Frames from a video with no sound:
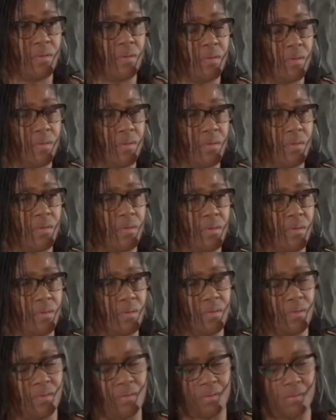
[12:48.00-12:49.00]

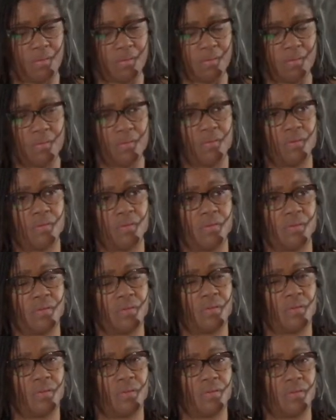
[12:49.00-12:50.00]

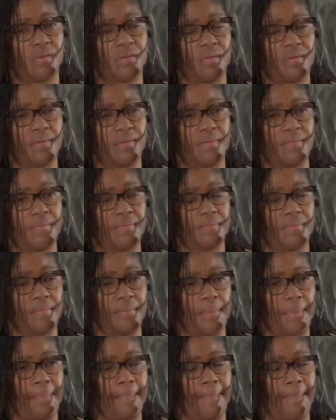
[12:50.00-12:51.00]

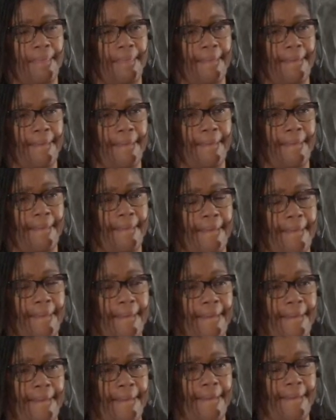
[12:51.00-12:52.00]

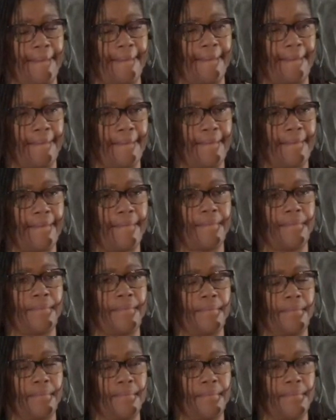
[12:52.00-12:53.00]

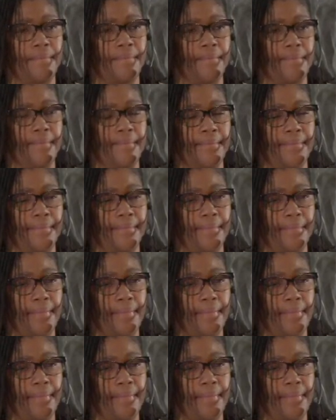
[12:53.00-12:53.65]
This person isn't speaking.